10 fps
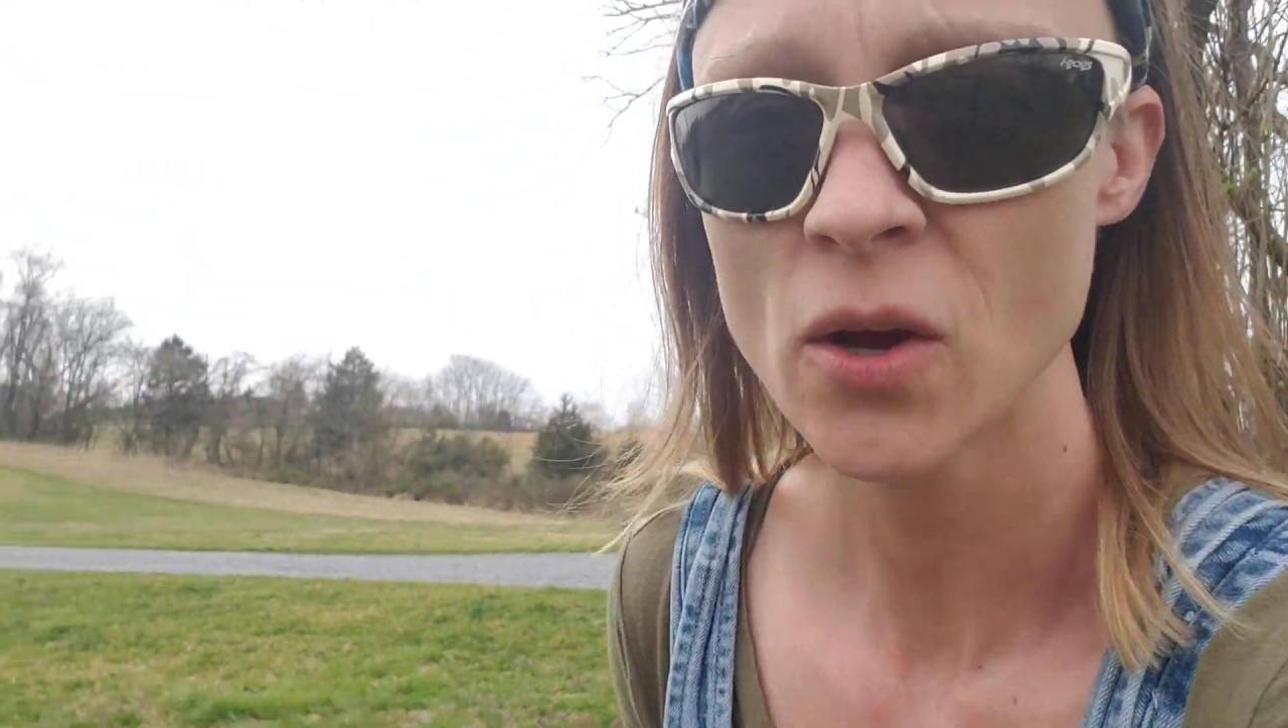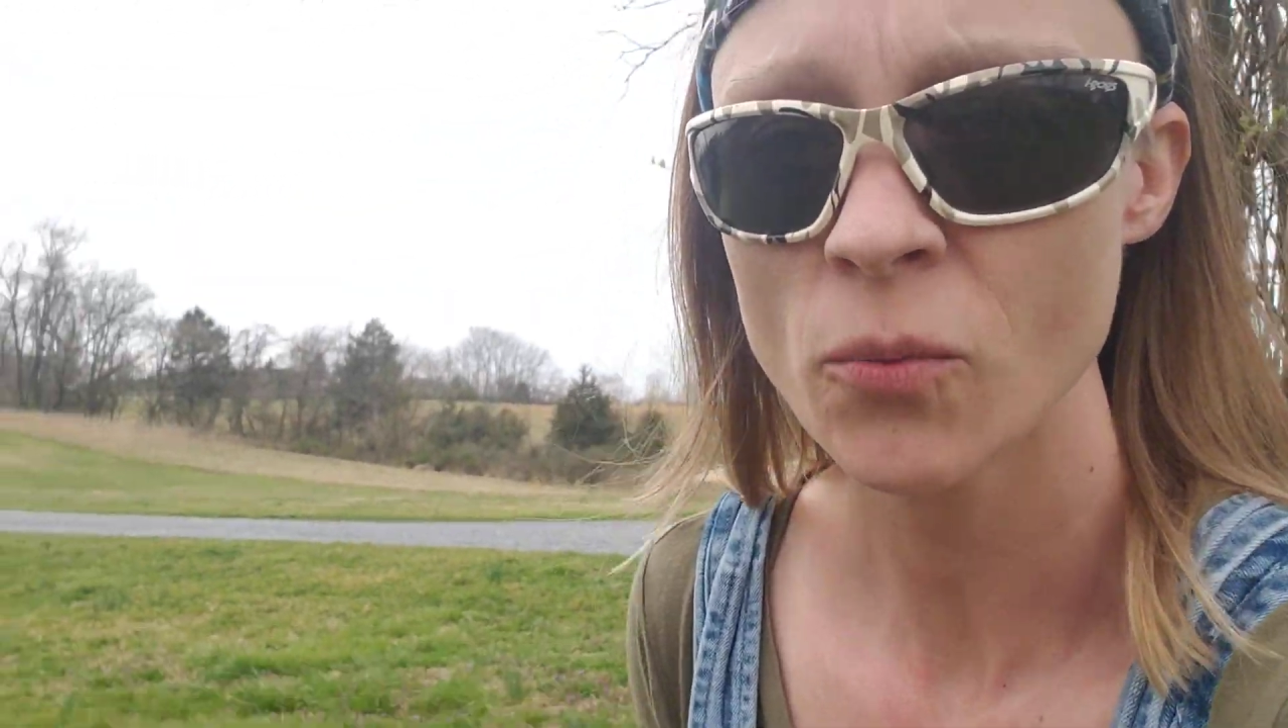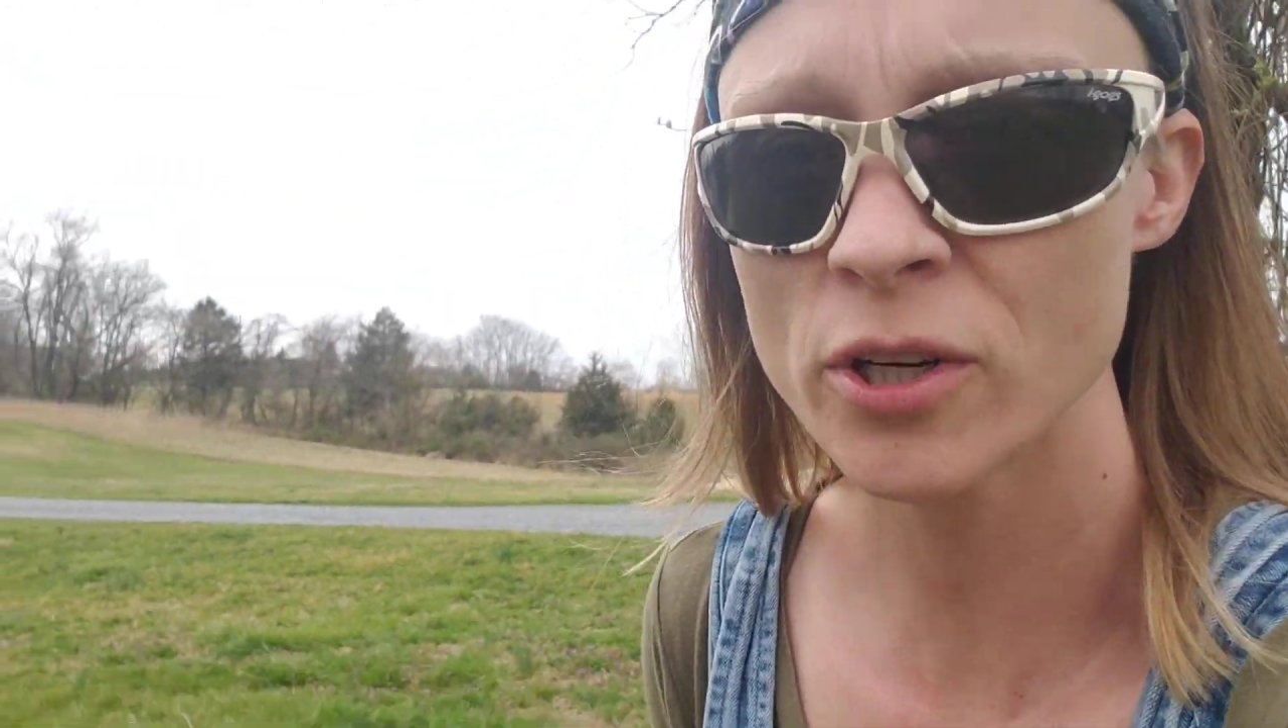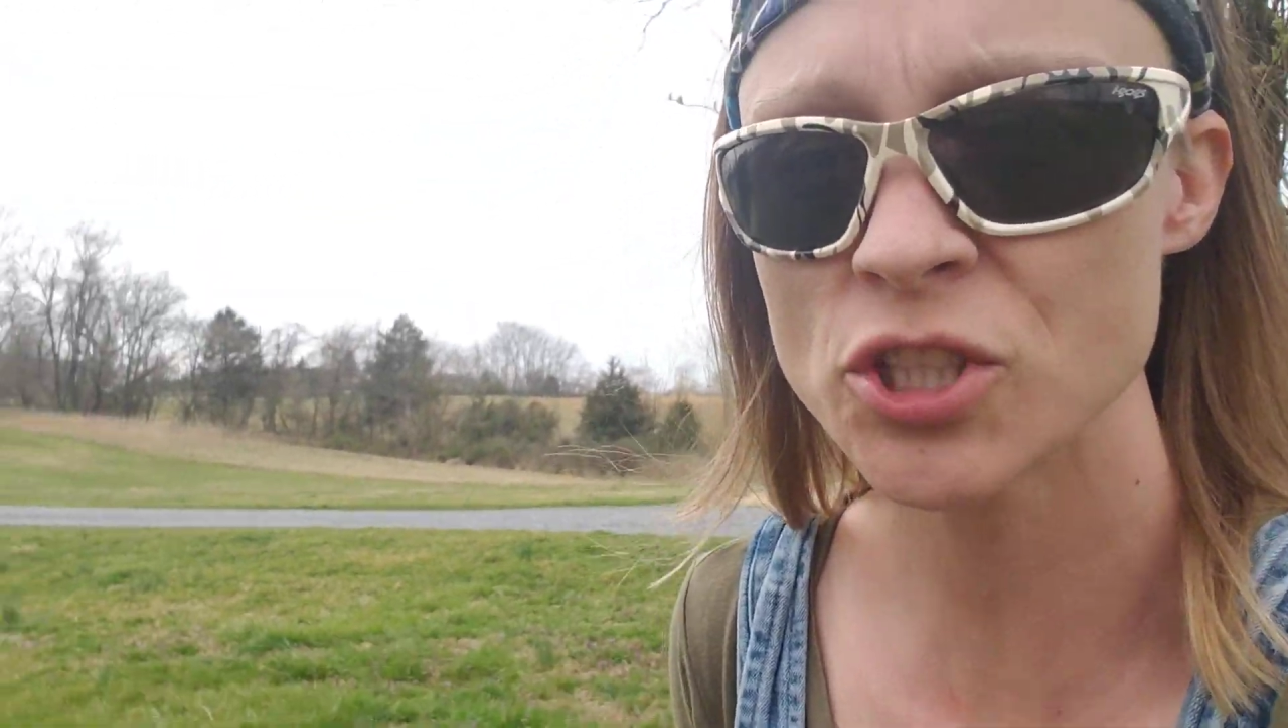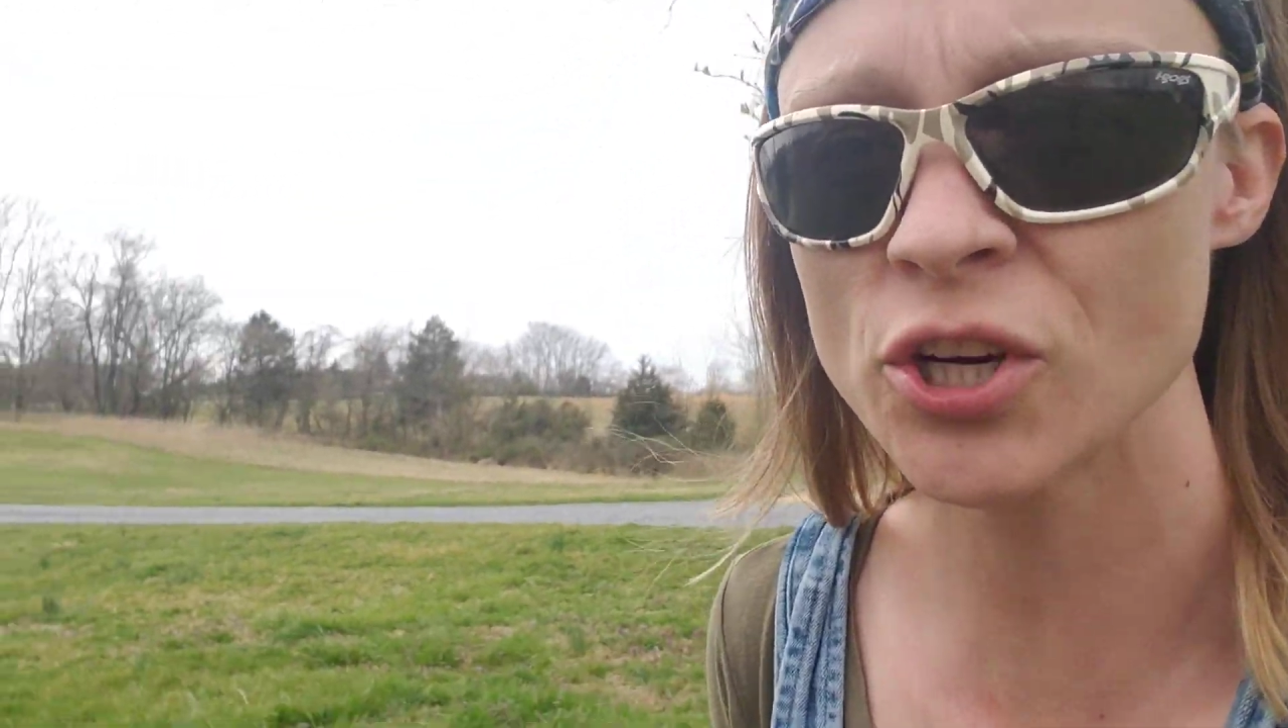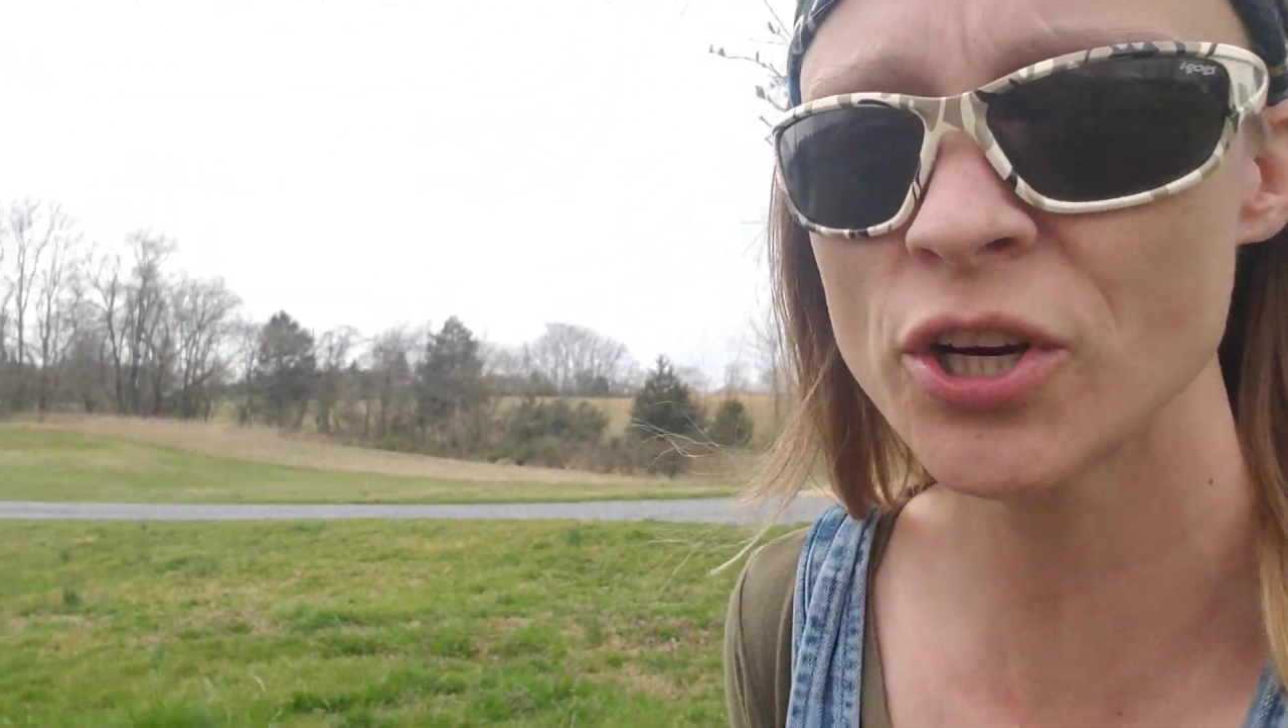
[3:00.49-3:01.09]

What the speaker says: what you're